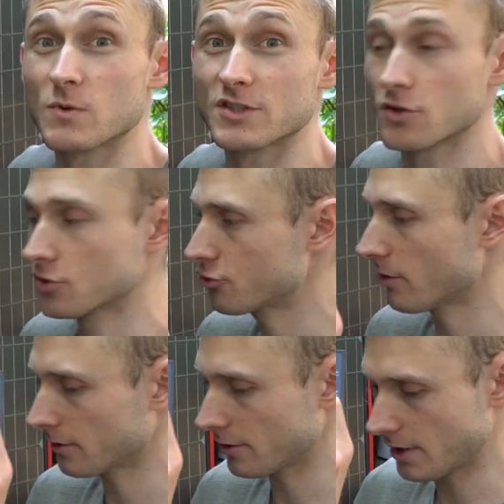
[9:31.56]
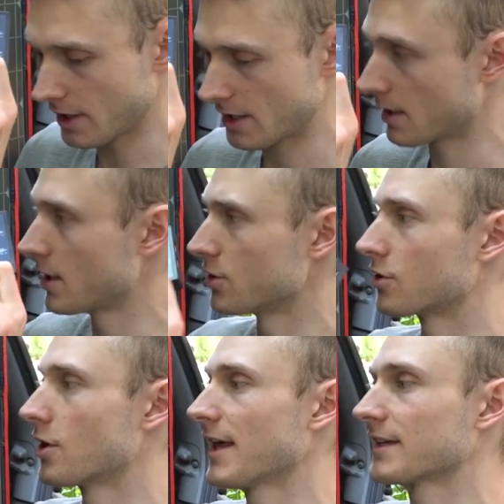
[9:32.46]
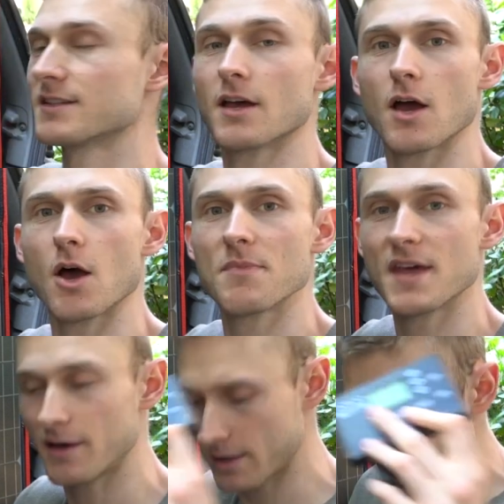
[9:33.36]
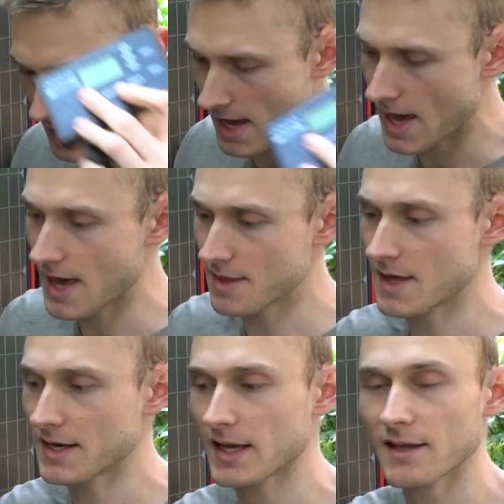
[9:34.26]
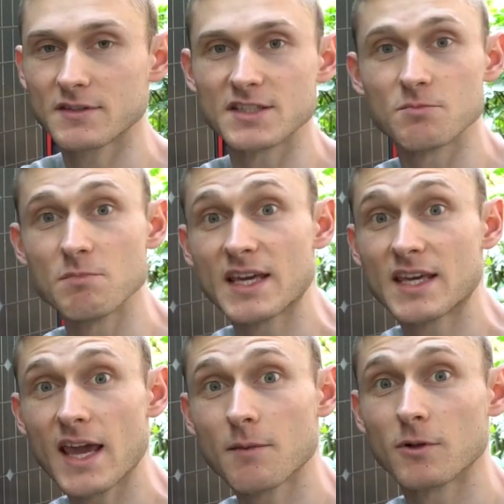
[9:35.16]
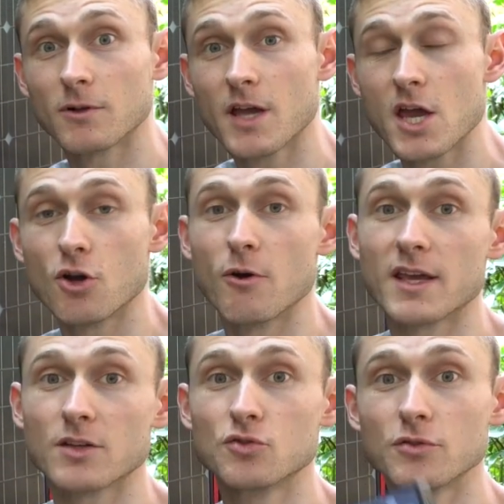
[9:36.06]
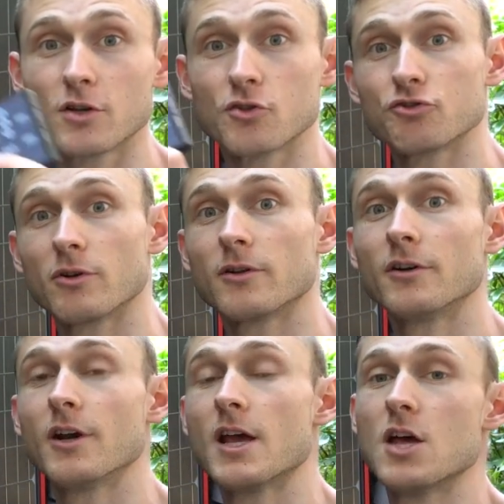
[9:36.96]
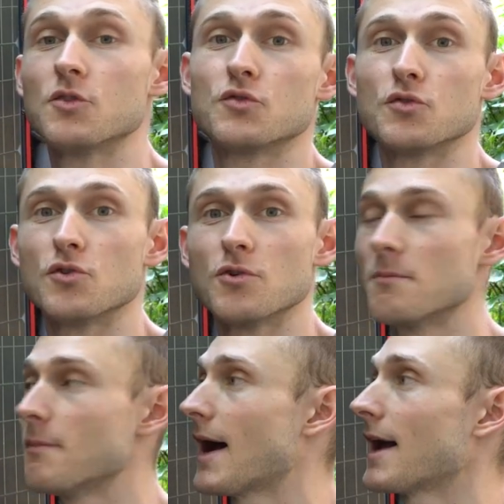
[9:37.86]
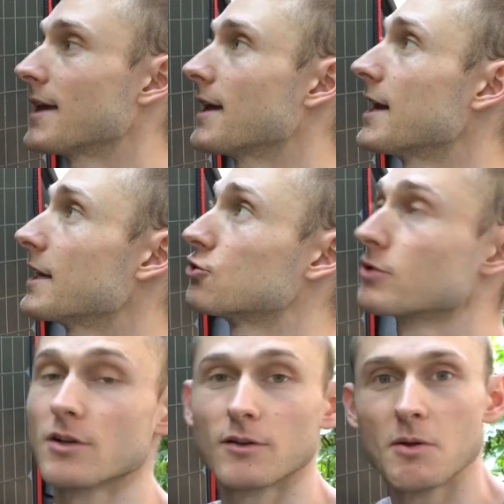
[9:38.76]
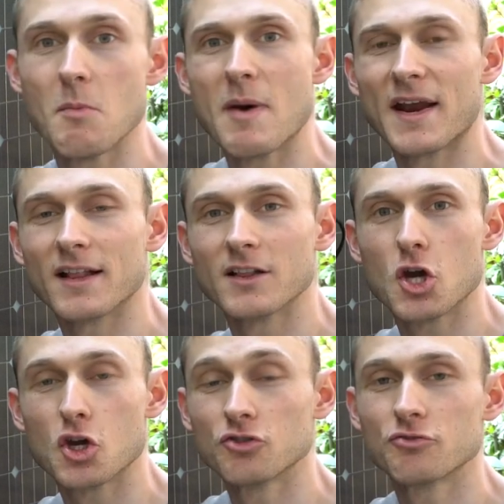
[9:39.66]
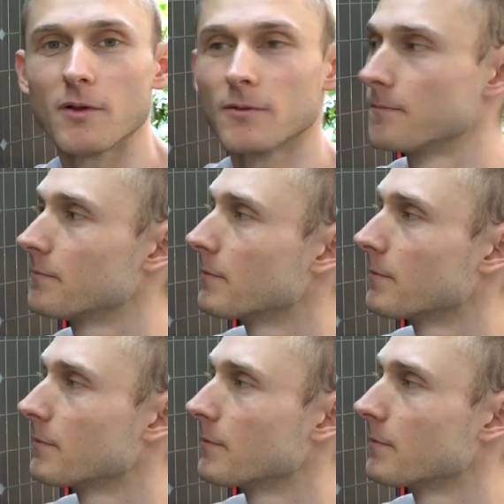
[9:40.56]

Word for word: with a controller, you connect up there. And then I have this big cable going to the controller to my electrical panel control.